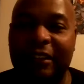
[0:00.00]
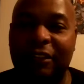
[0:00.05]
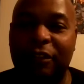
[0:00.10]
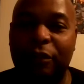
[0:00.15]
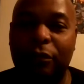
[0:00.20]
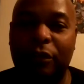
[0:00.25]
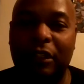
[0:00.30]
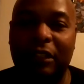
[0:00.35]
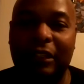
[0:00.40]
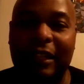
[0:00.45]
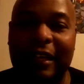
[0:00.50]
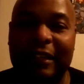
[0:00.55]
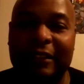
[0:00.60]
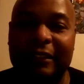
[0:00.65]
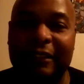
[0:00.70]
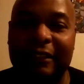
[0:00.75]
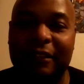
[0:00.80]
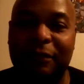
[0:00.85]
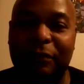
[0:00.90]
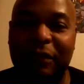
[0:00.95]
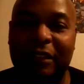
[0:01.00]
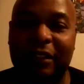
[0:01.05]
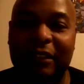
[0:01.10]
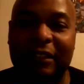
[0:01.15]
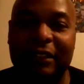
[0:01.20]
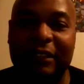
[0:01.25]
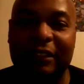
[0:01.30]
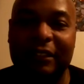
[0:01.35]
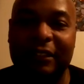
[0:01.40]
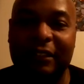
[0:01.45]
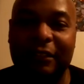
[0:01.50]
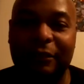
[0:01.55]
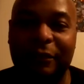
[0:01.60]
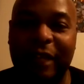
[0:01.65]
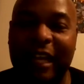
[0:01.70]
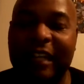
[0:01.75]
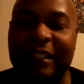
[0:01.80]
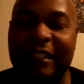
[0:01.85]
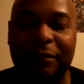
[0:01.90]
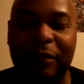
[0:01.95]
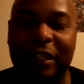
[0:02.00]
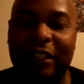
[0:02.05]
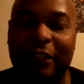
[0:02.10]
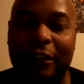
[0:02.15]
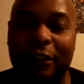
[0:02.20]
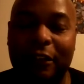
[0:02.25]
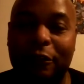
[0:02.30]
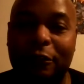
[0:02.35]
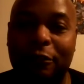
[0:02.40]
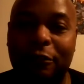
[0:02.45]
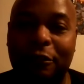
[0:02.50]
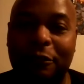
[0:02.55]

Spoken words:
do Colossus because X-Men Gold.